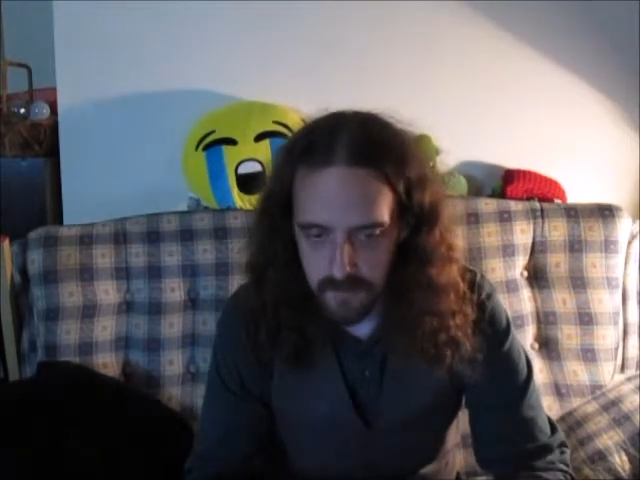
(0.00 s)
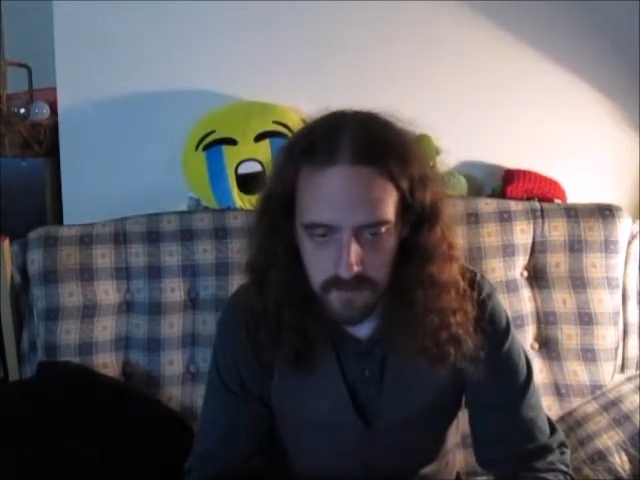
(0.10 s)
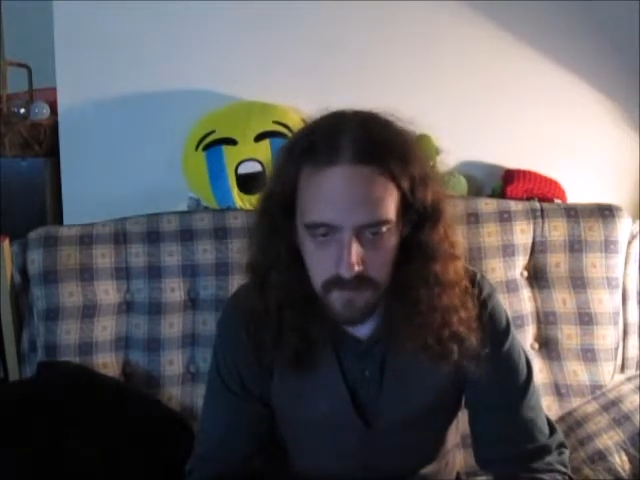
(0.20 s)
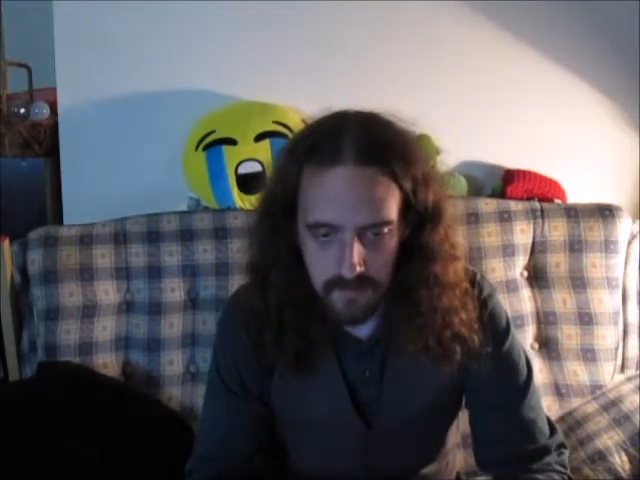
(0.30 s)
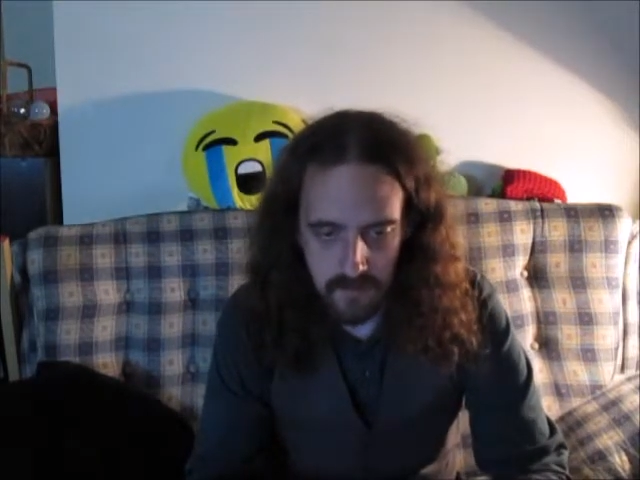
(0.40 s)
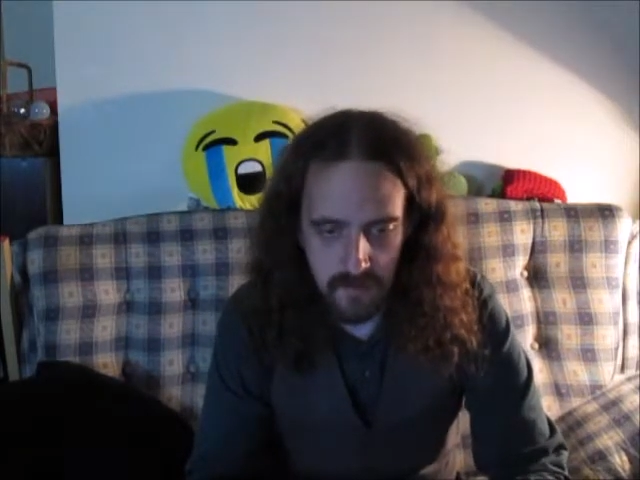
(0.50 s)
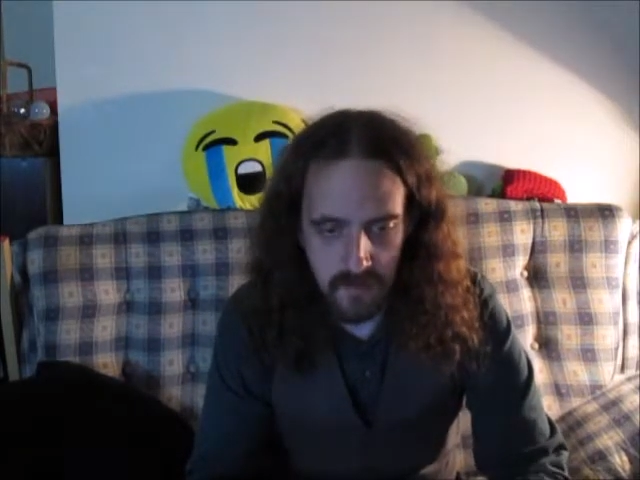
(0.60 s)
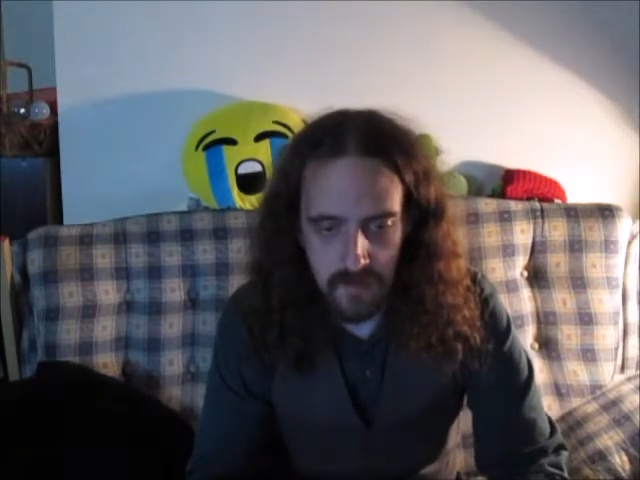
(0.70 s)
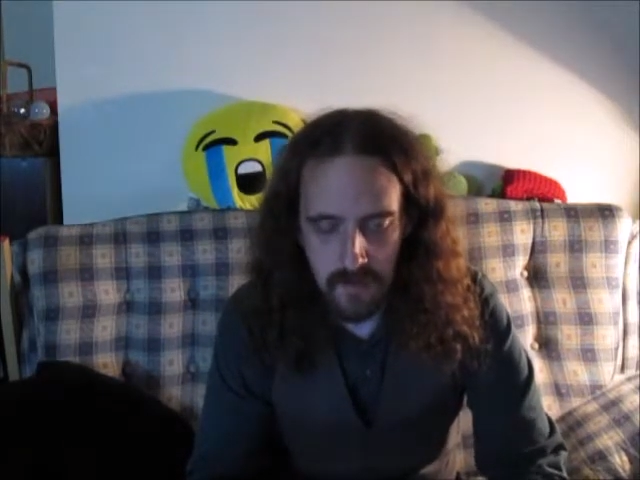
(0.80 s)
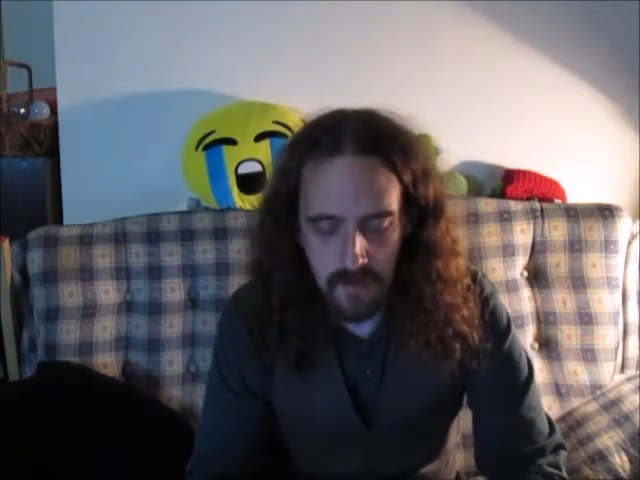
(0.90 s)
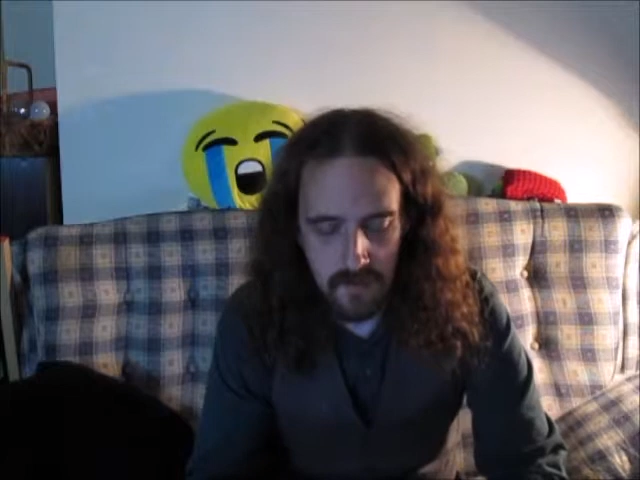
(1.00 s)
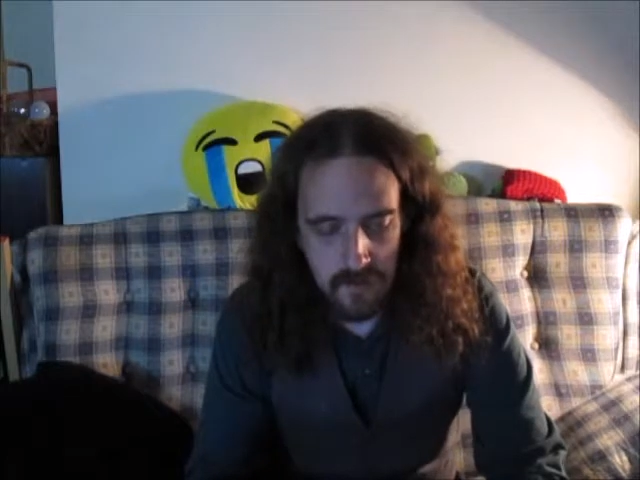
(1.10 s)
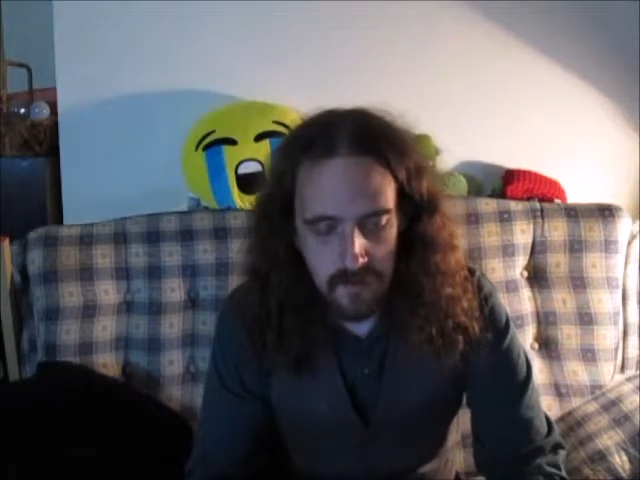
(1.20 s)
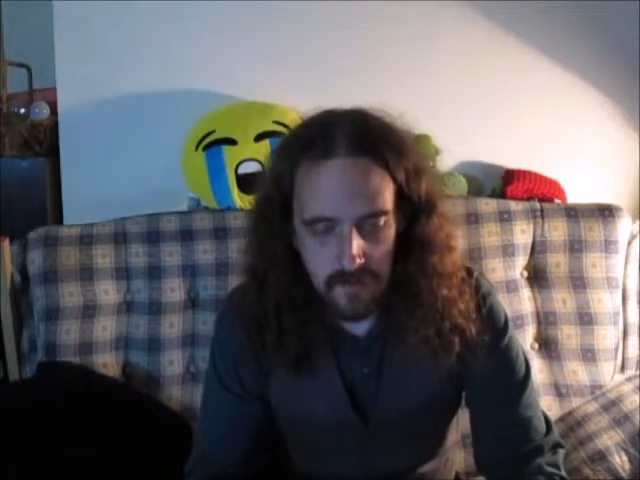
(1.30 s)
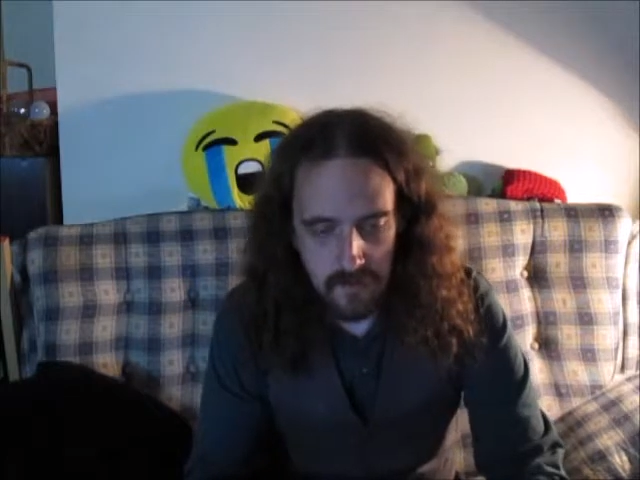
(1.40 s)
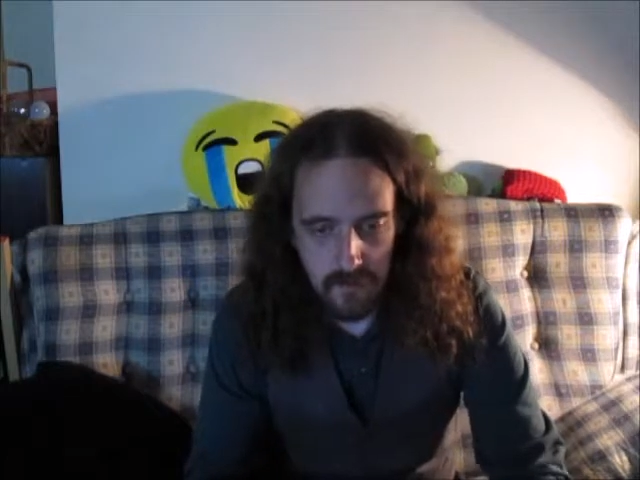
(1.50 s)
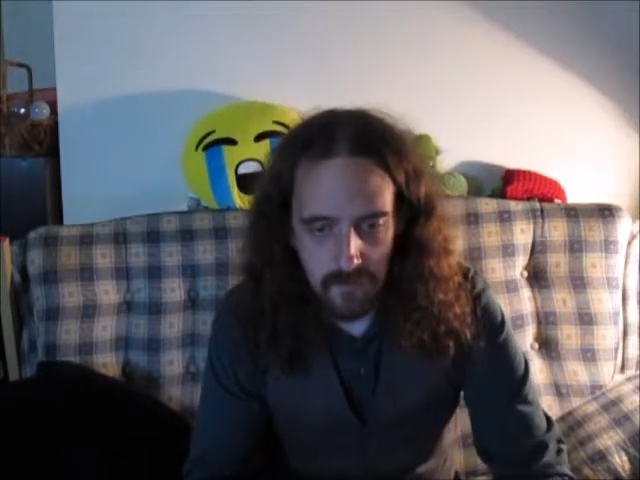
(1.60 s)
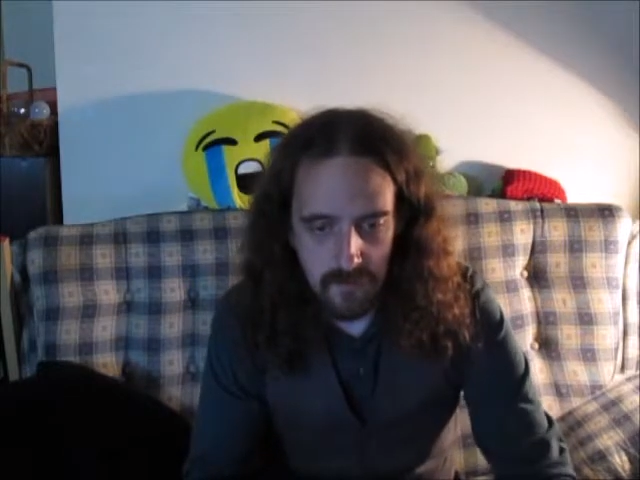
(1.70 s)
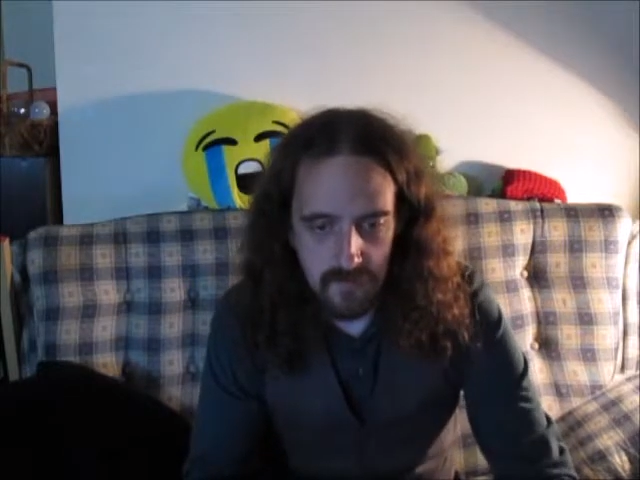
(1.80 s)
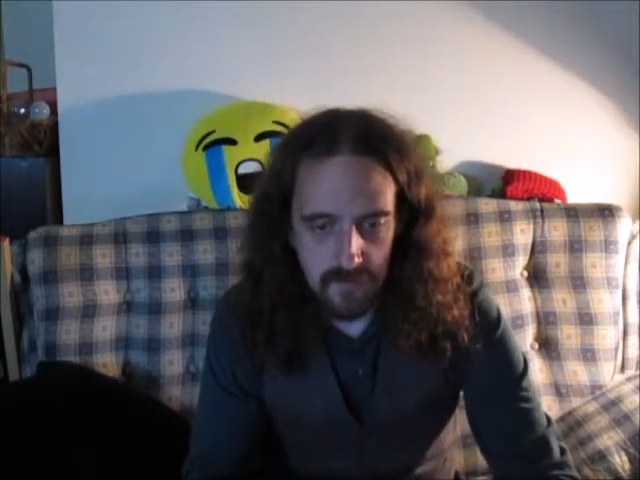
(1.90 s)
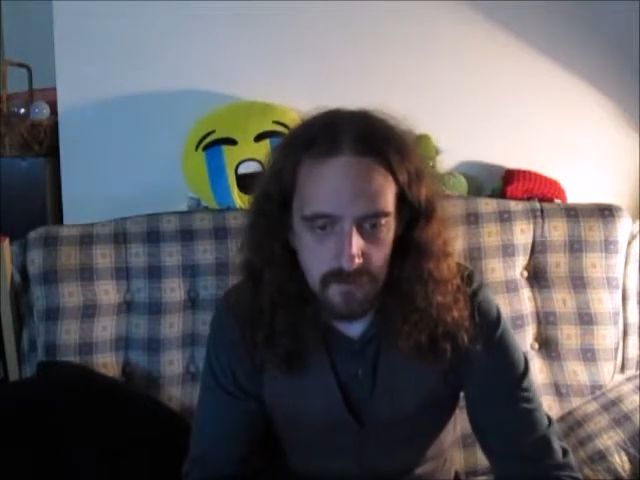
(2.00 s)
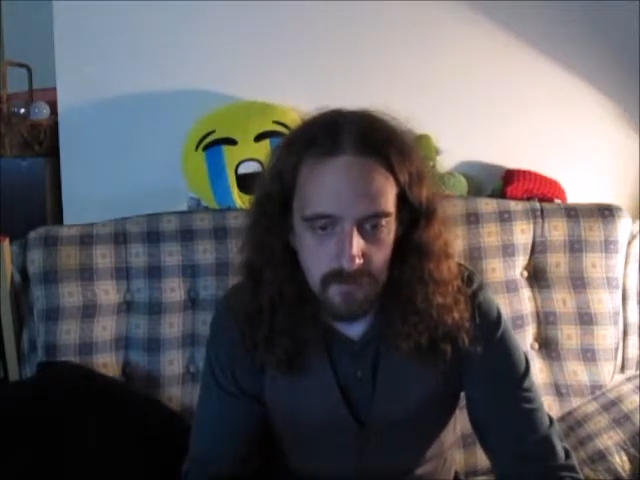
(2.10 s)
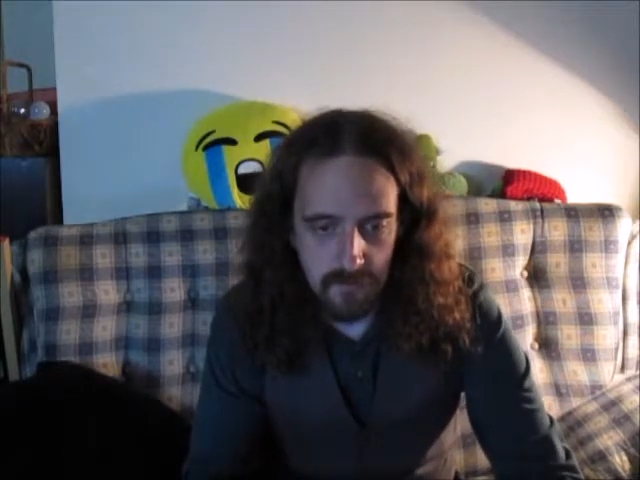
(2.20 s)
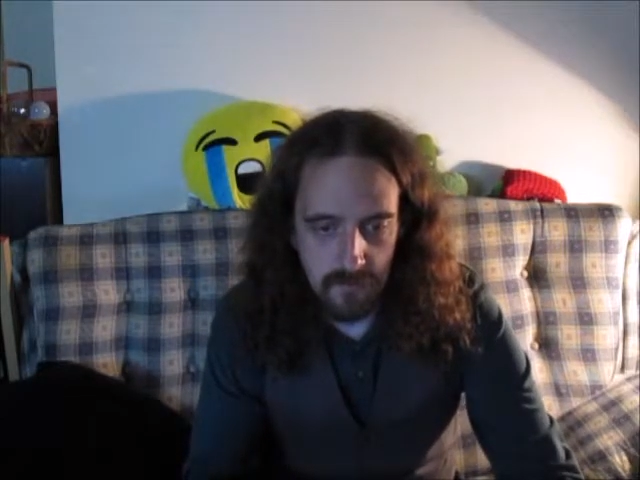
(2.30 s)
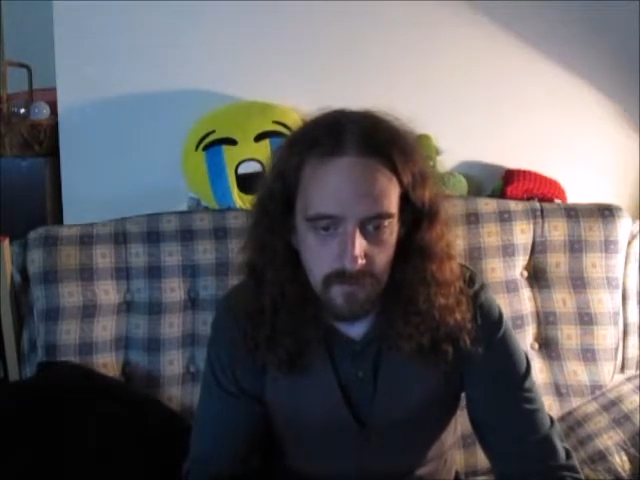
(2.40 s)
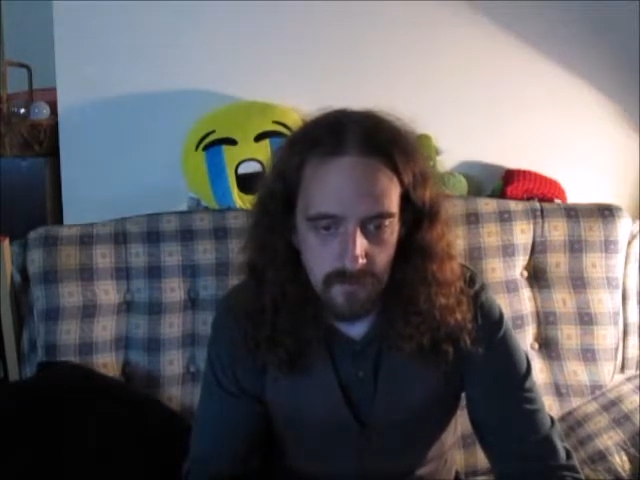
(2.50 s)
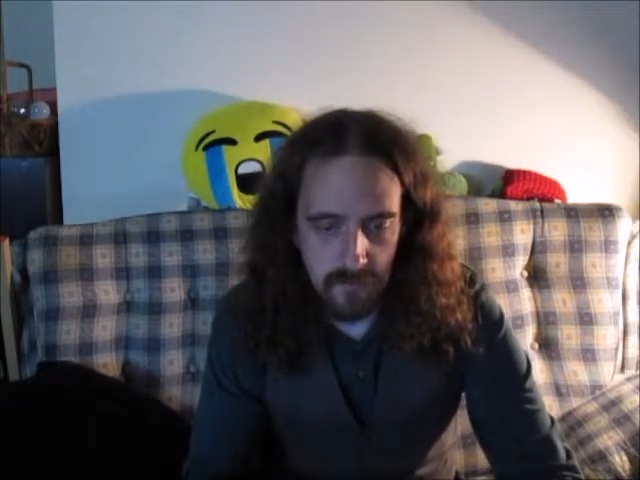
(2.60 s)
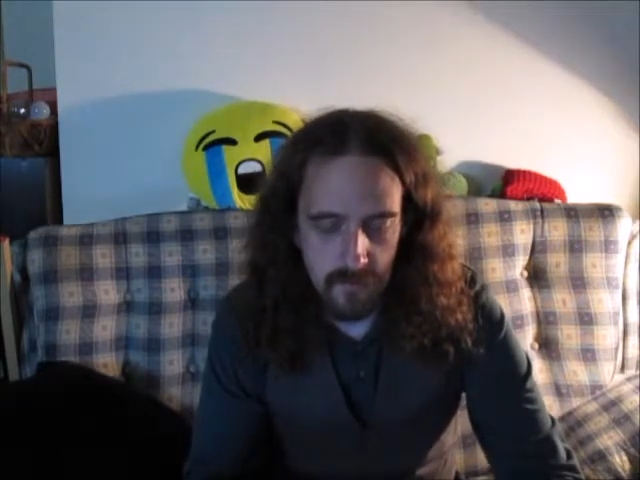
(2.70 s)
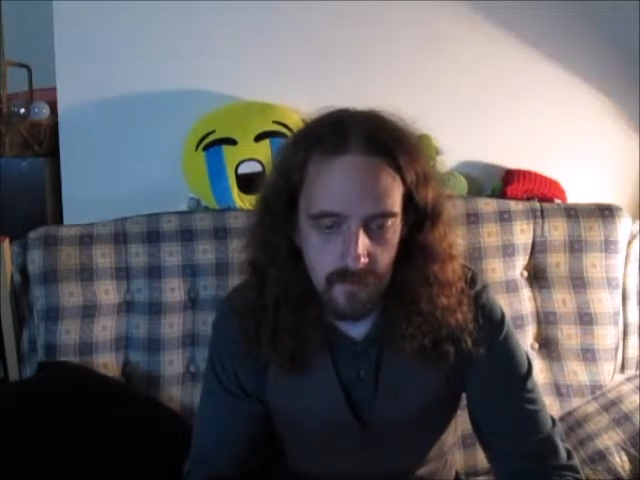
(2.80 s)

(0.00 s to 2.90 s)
again, they always seem to